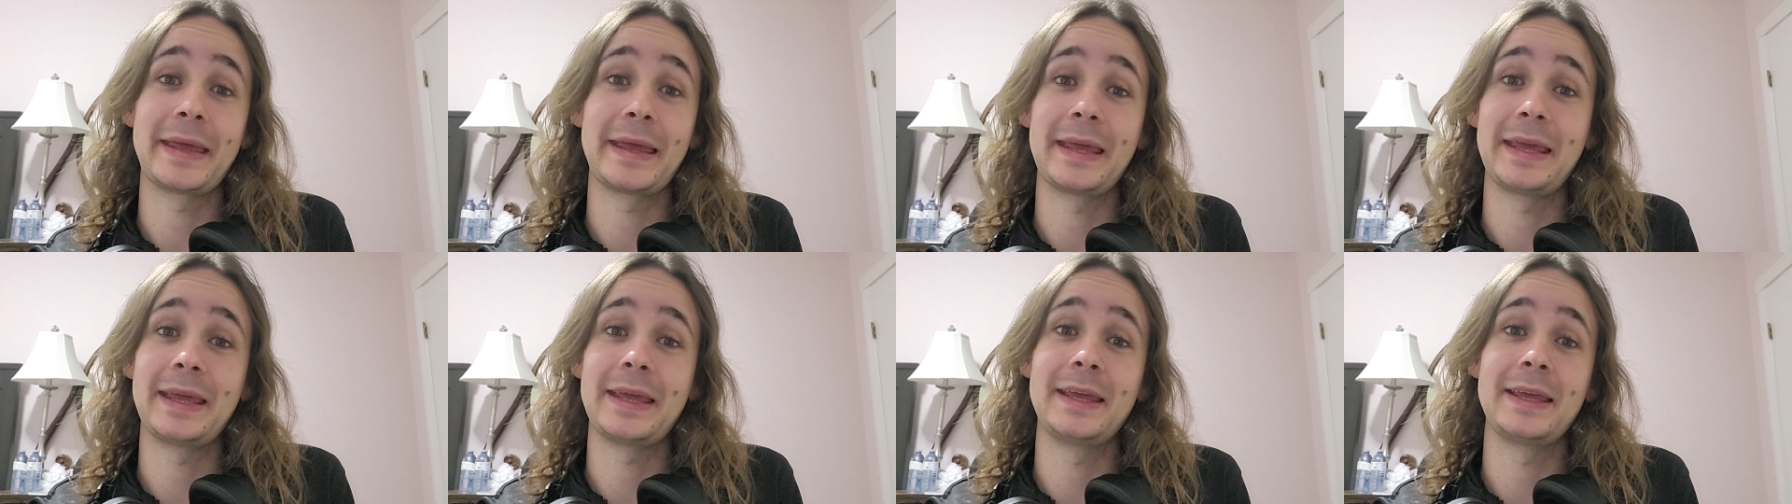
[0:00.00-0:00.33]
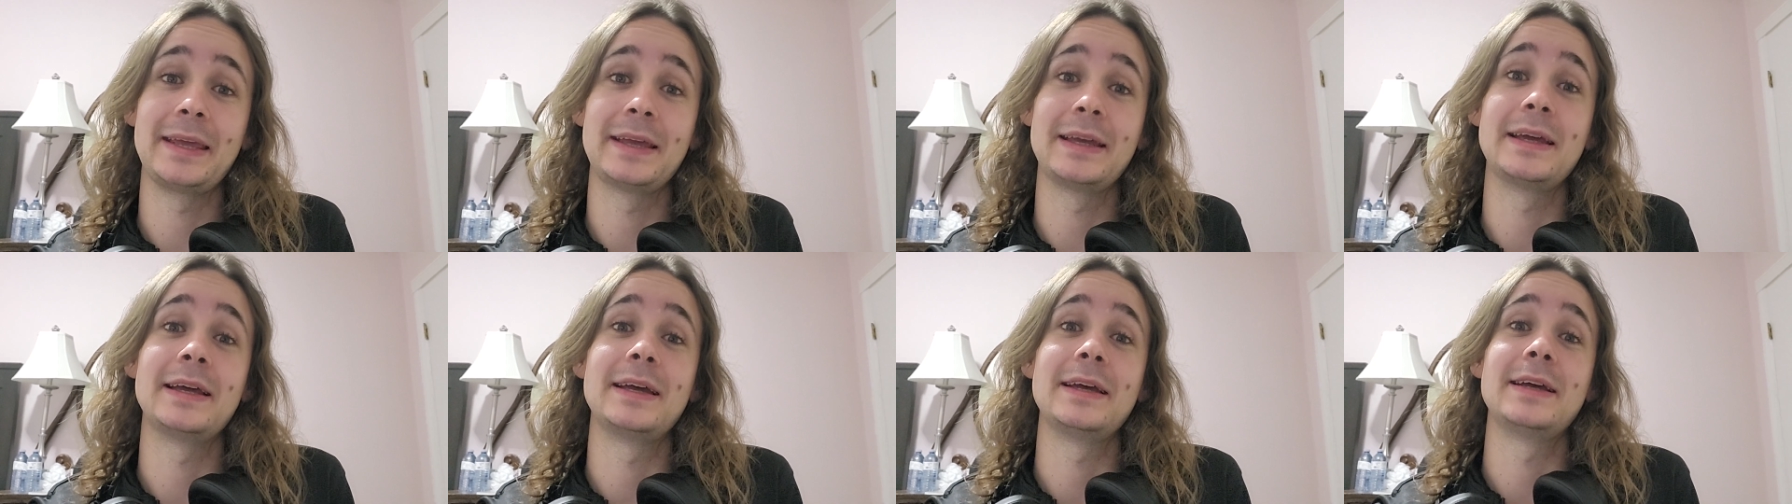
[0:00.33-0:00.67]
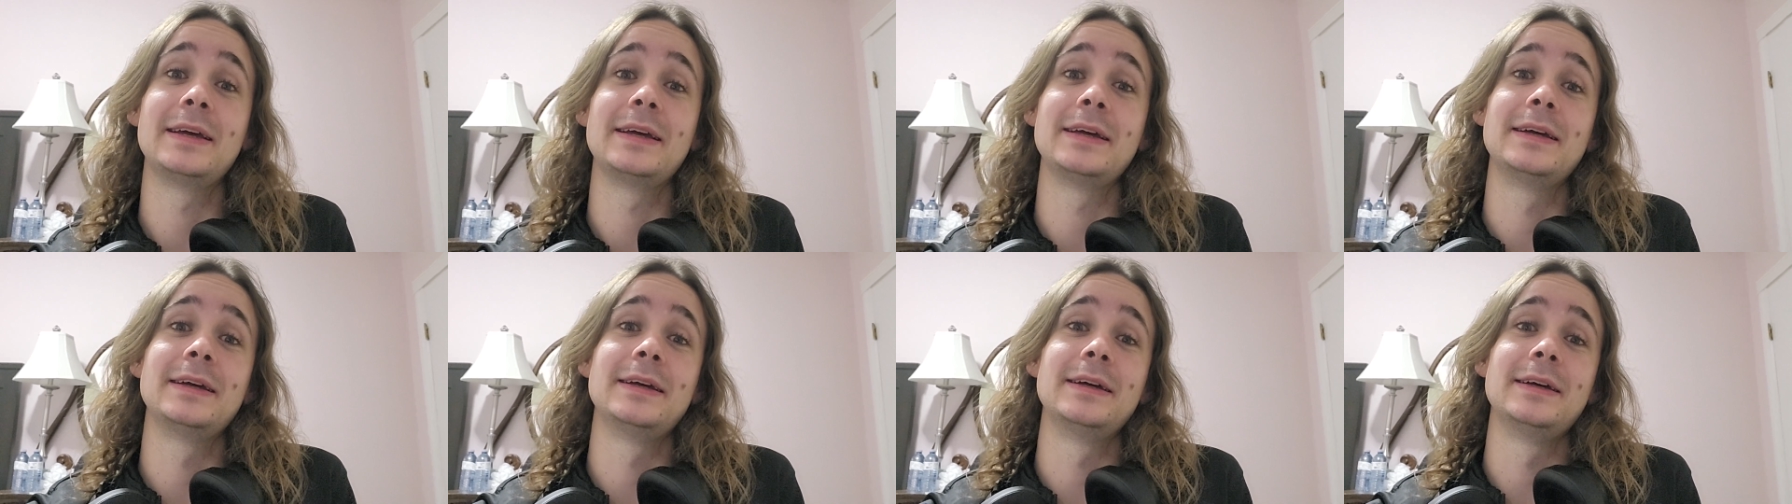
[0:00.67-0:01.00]
a
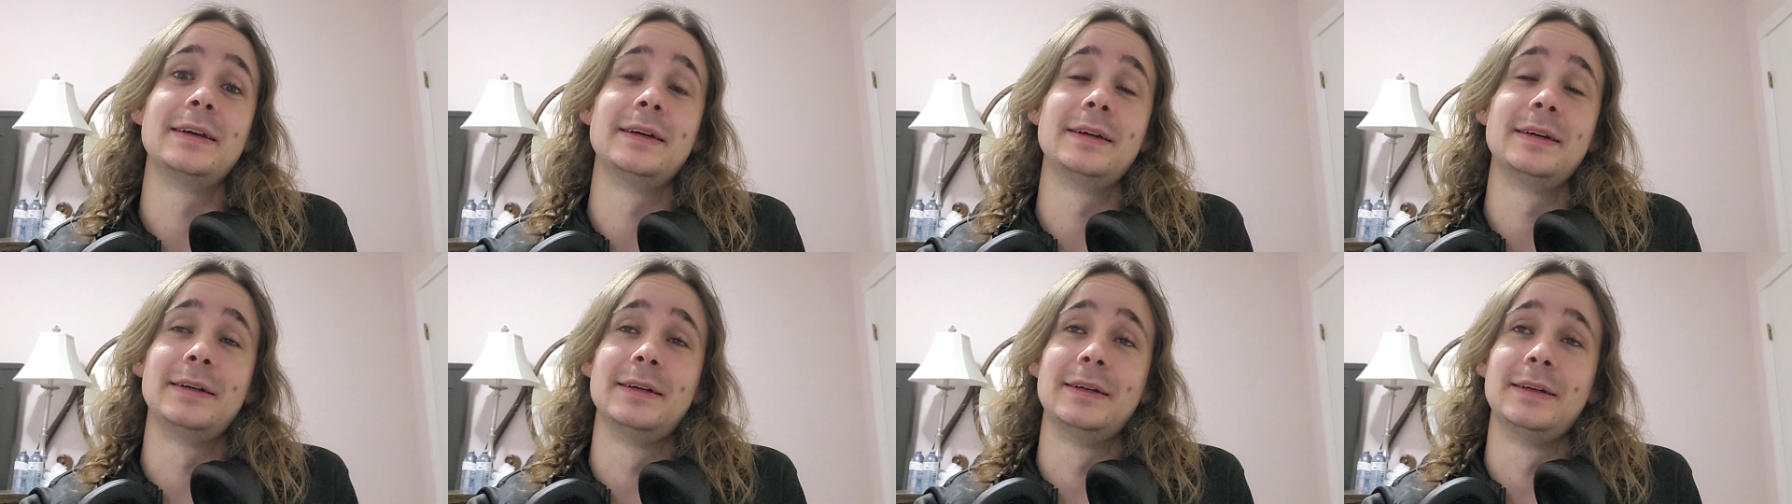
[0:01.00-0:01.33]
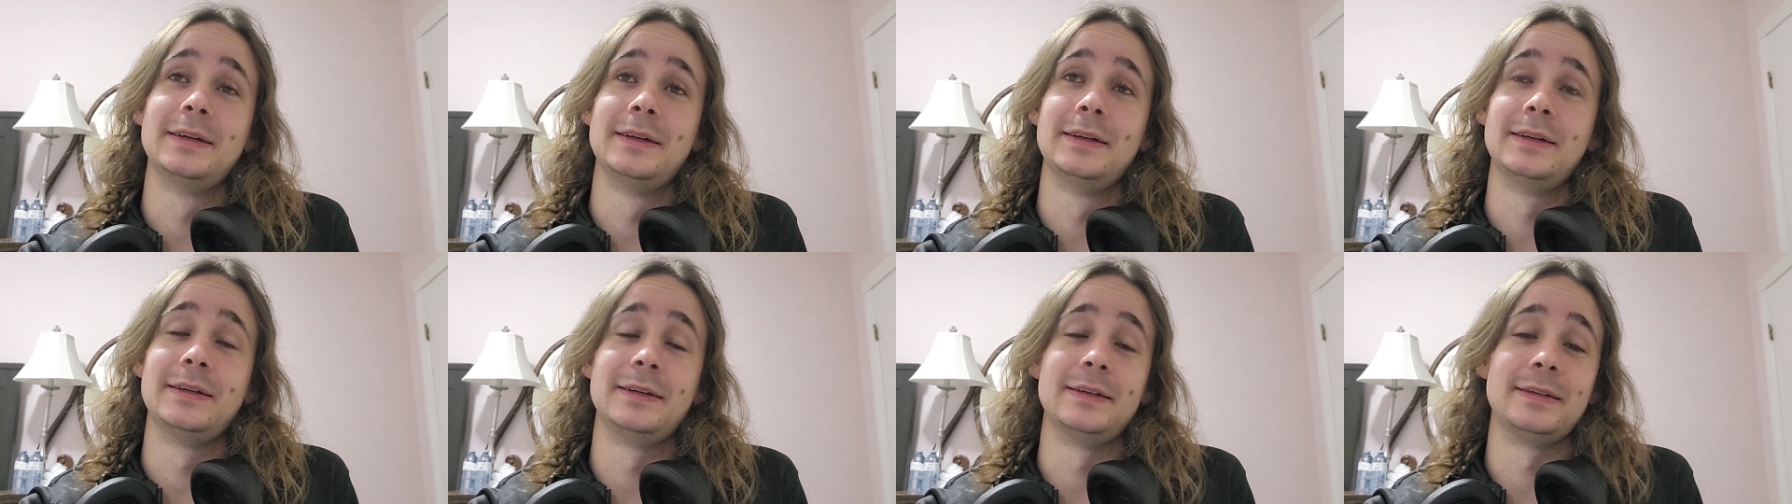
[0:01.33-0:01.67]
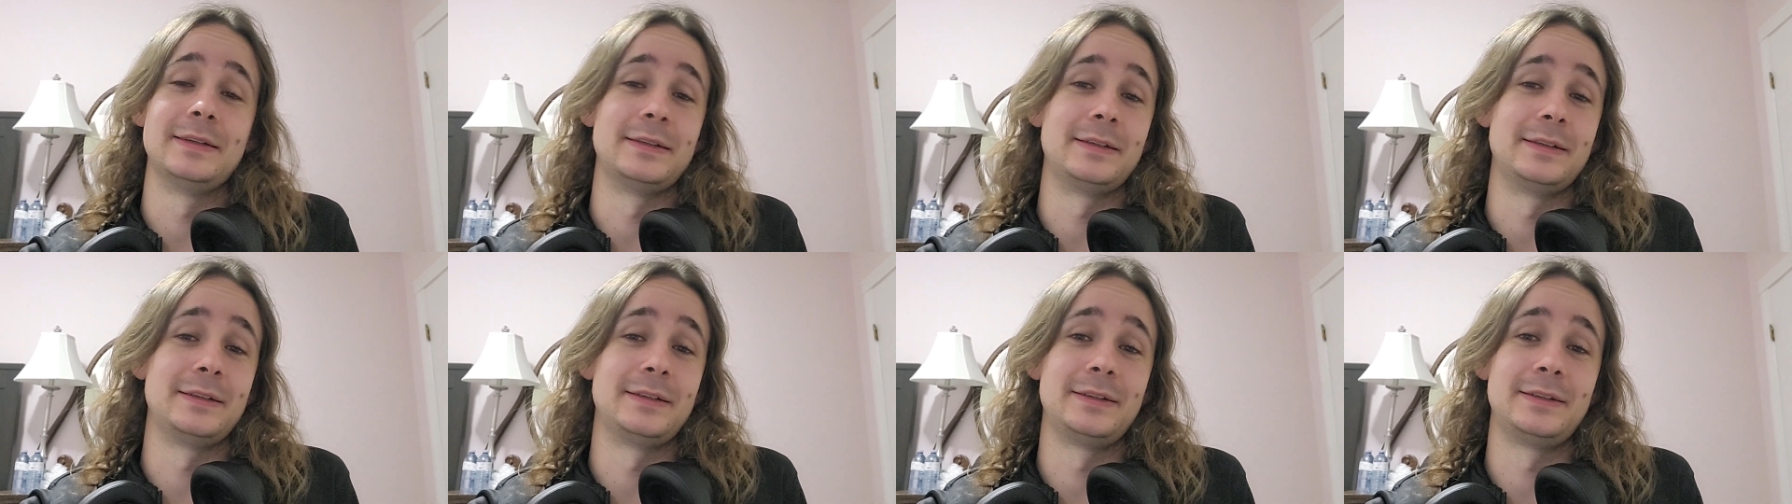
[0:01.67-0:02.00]

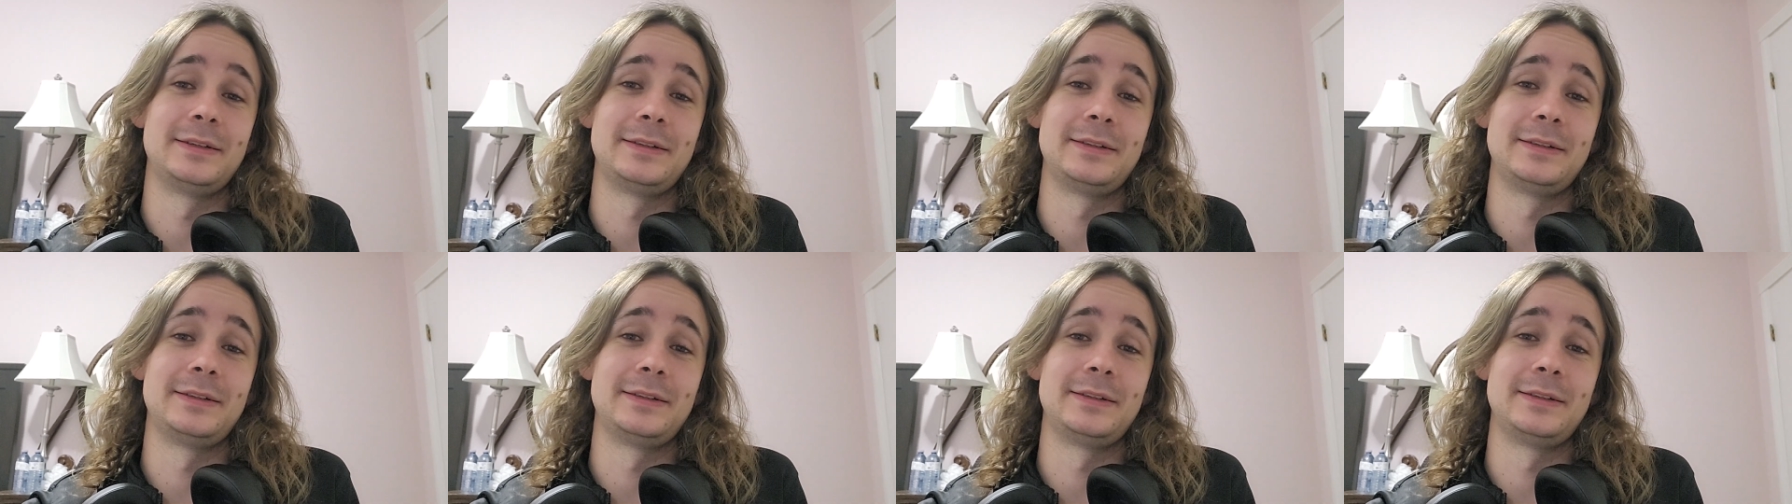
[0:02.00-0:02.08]
uh,